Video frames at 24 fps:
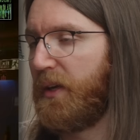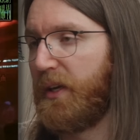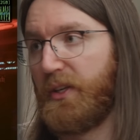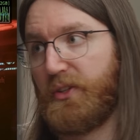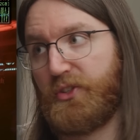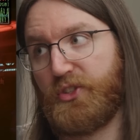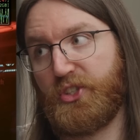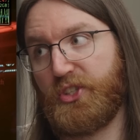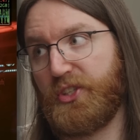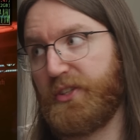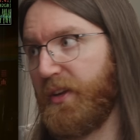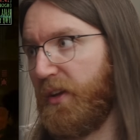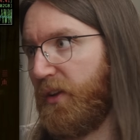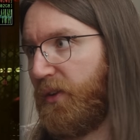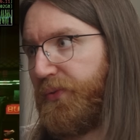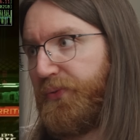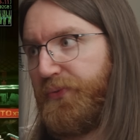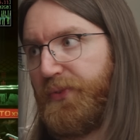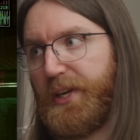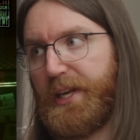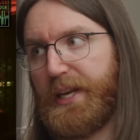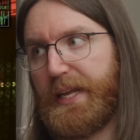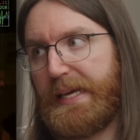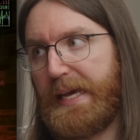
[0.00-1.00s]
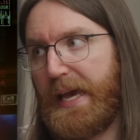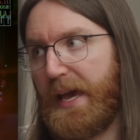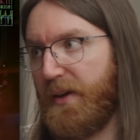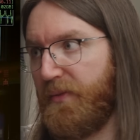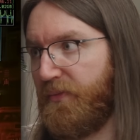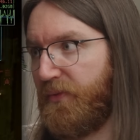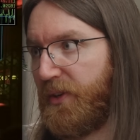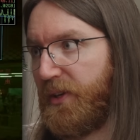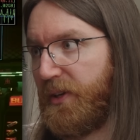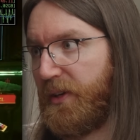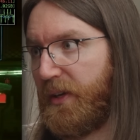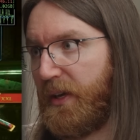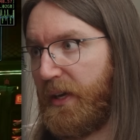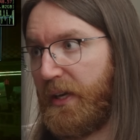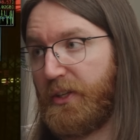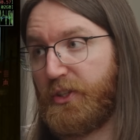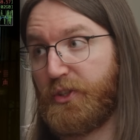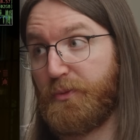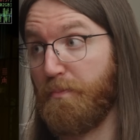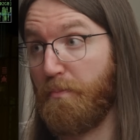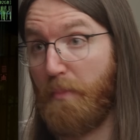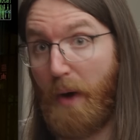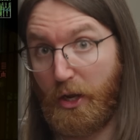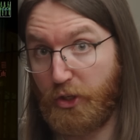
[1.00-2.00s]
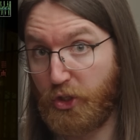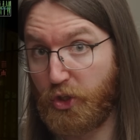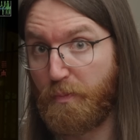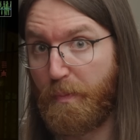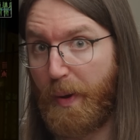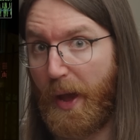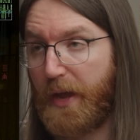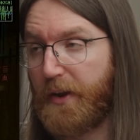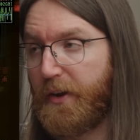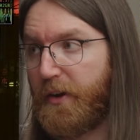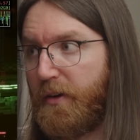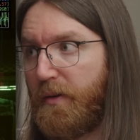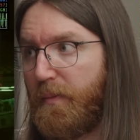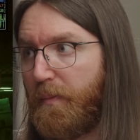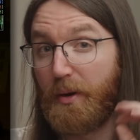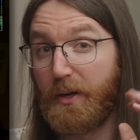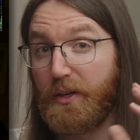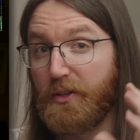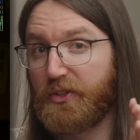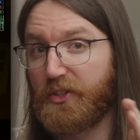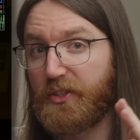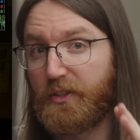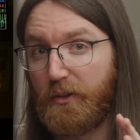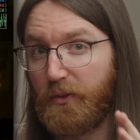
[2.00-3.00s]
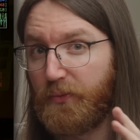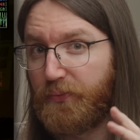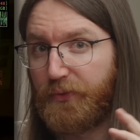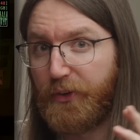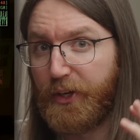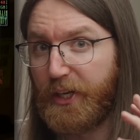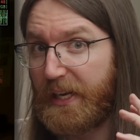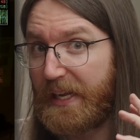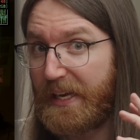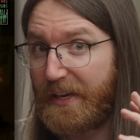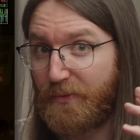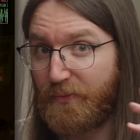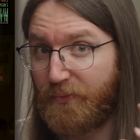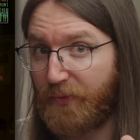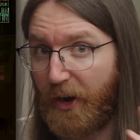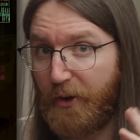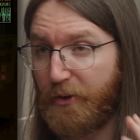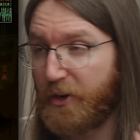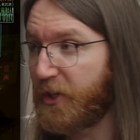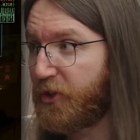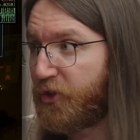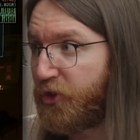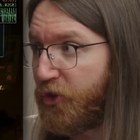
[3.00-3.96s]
it's still feeling heavy. It's much better, but it's still feeling very